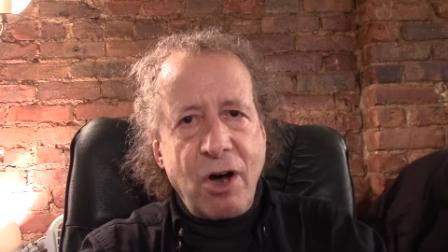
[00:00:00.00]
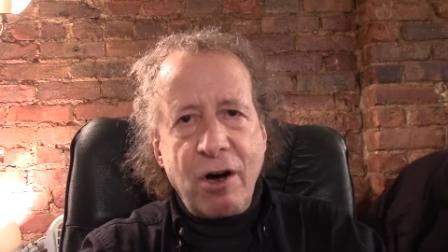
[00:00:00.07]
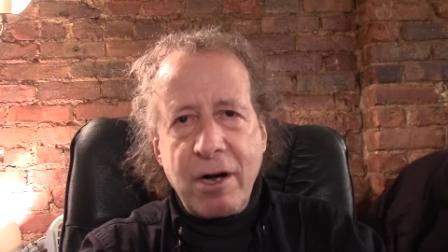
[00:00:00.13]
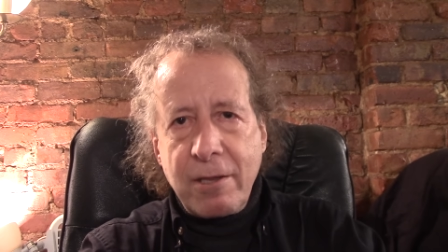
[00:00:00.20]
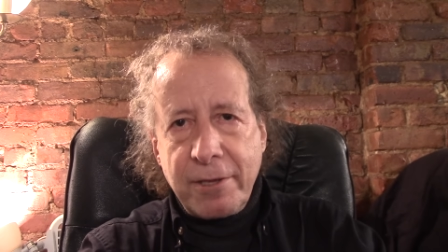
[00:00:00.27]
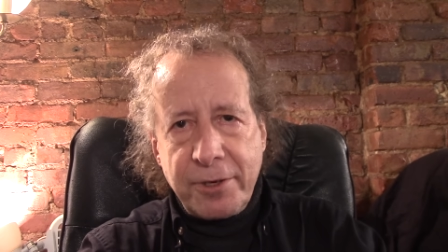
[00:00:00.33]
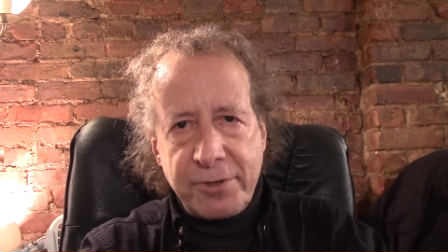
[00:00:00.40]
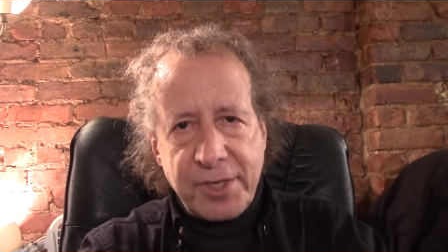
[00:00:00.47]

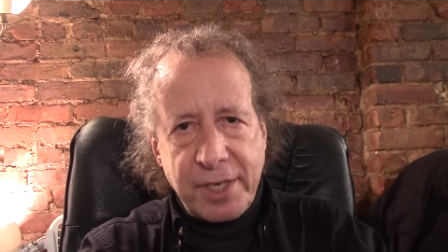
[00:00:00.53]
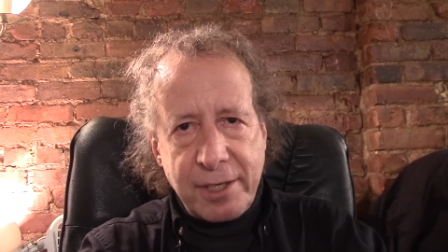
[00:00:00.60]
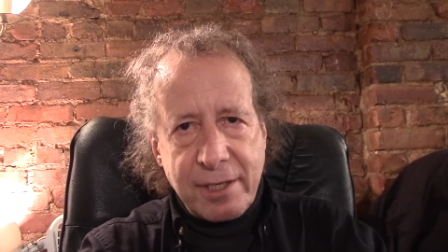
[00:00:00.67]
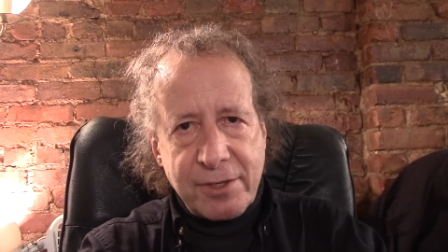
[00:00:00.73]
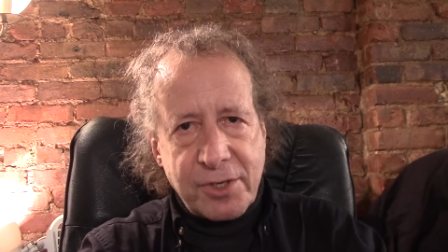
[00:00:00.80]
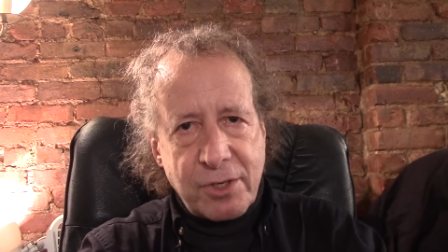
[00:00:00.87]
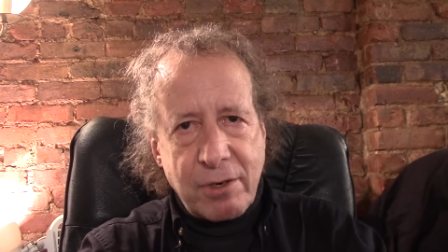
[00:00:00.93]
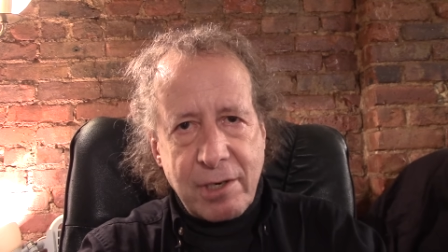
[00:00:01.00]
All those
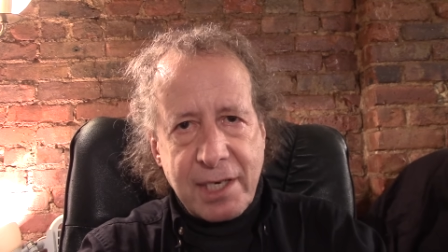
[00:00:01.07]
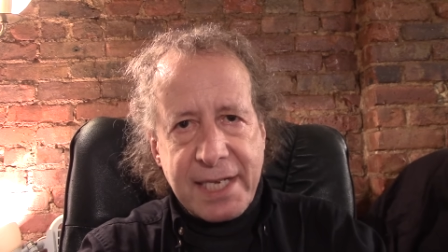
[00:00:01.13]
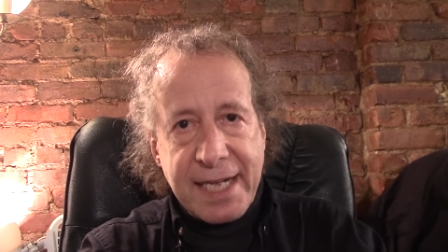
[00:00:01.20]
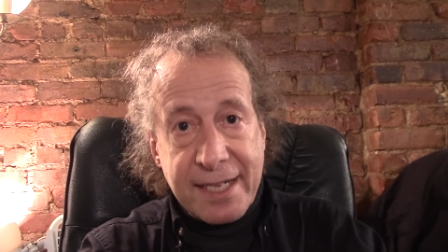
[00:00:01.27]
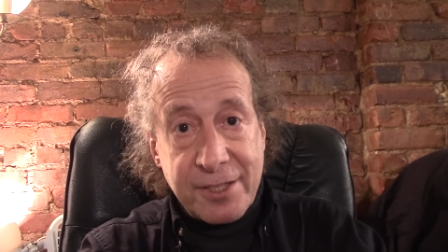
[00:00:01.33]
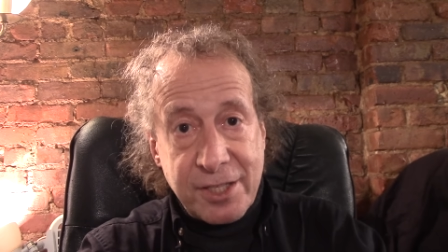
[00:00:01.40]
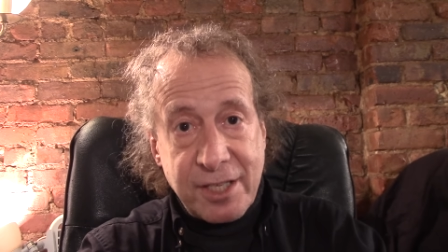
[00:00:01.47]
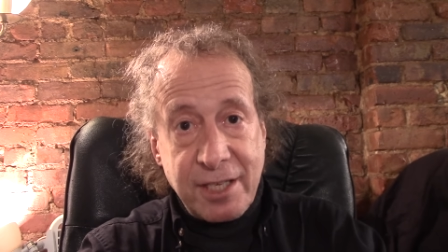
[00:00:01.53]
hugs are
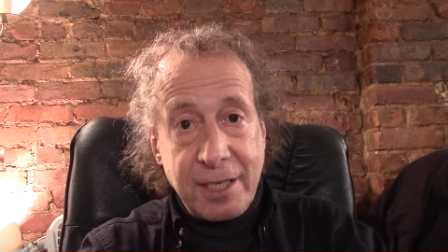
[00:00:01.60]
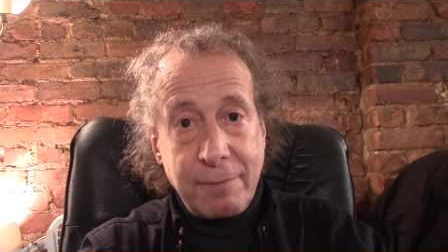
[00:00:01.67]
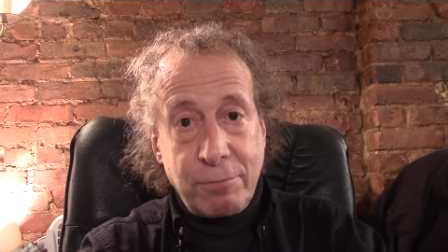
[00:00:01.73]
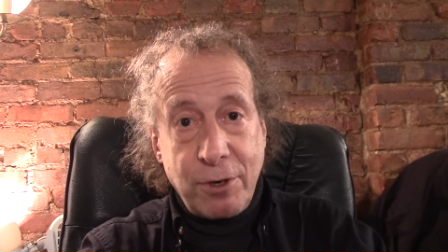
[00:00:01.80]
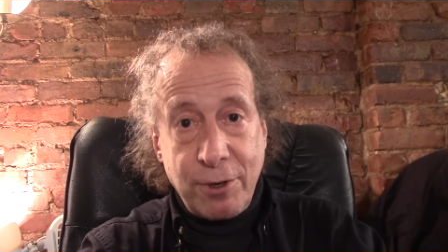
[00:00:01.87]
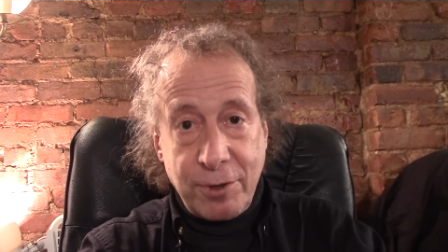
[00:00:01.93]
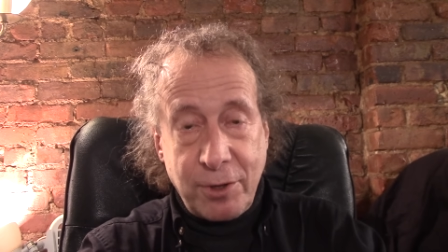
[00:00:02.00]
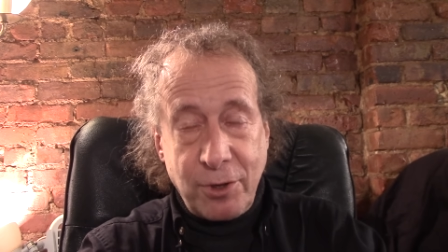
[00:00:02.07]
against
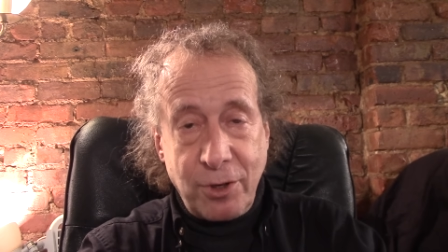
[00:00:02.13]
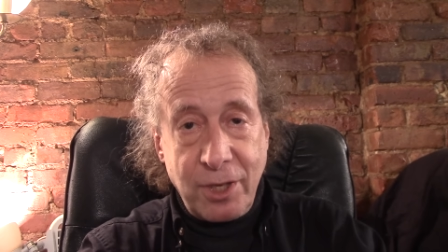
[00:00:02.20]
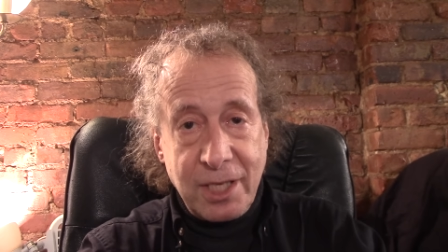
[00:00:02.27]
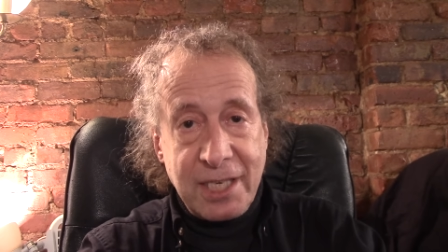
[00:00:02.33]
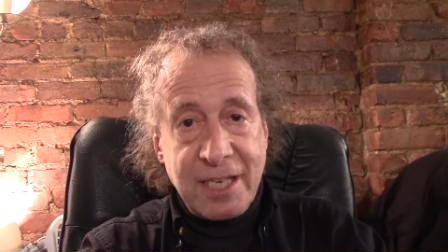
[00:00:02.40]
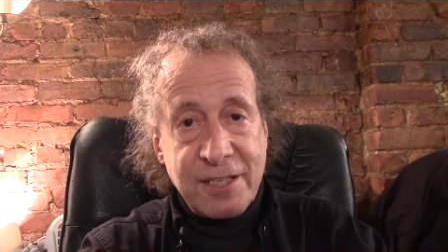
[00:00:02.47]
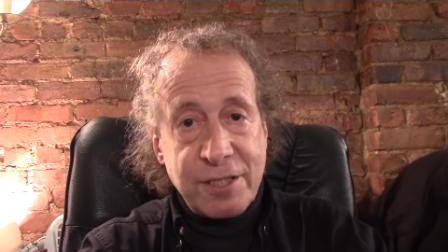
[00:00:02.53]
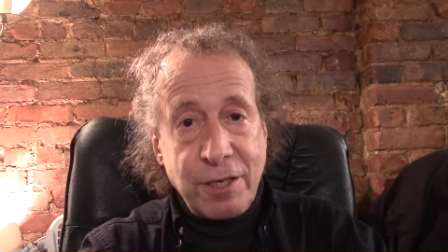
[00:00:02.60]
protocol,
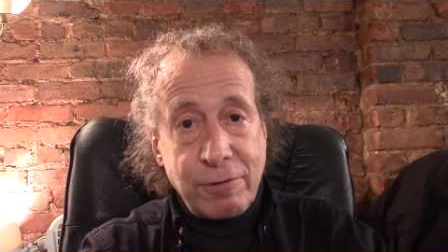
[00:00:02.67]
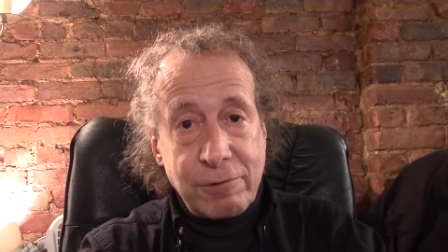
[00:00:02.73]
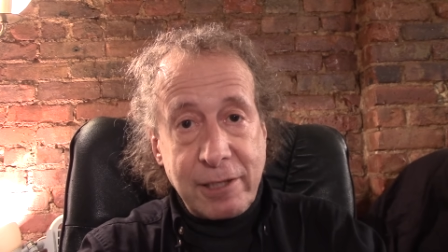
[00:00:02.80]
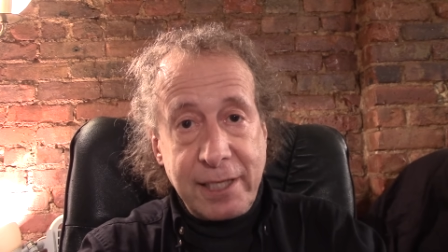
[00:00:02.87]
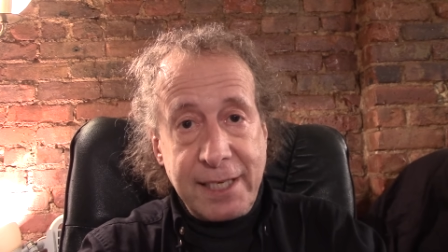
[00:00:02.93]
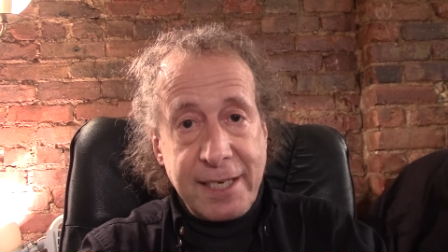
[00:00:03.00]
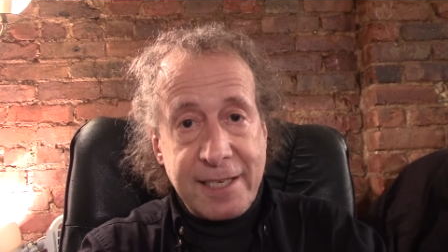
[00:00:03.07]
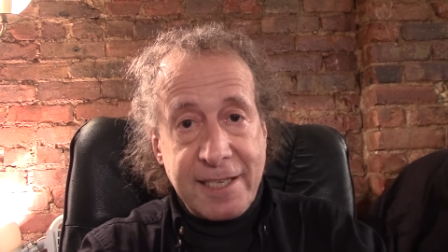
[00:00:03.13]

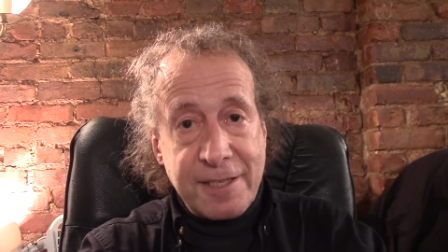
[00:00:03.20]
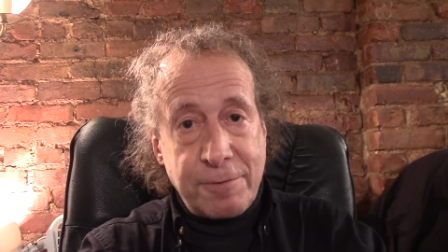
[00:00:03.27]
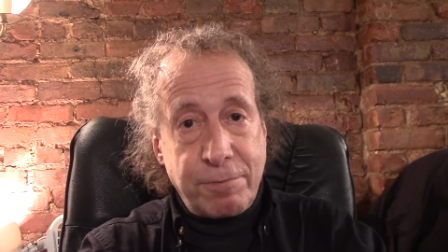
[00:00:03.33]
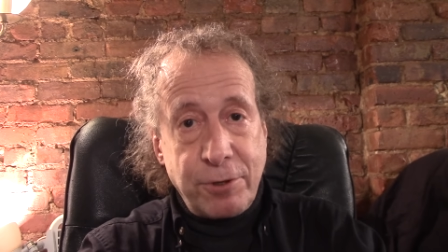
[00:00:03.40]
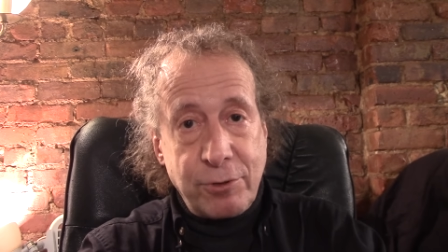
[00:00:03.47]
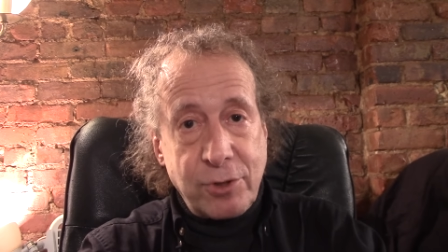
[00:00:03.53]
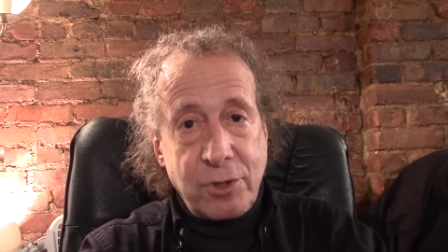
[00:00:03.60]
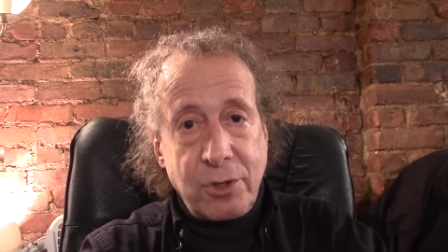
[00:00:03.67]
totally against
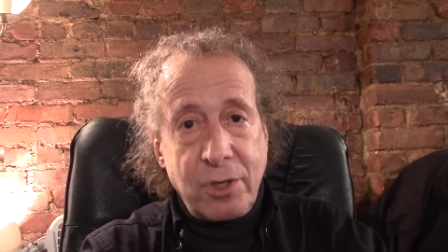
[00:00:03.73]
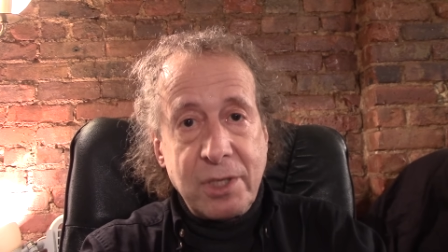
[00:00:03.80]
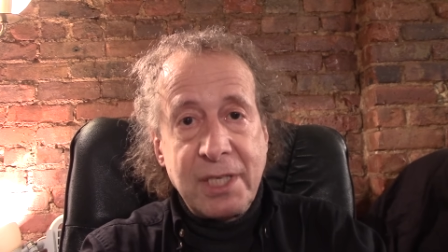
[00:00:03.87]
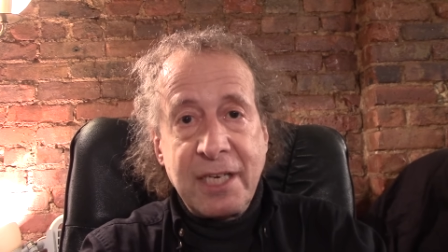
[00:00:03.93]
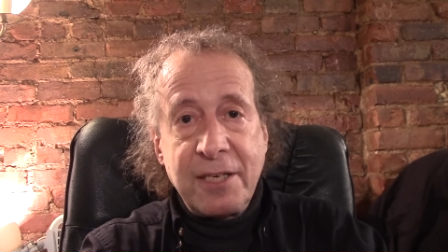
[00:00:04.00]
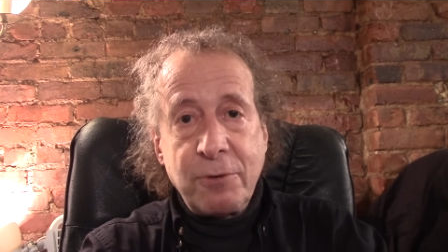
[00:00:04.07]
protocol.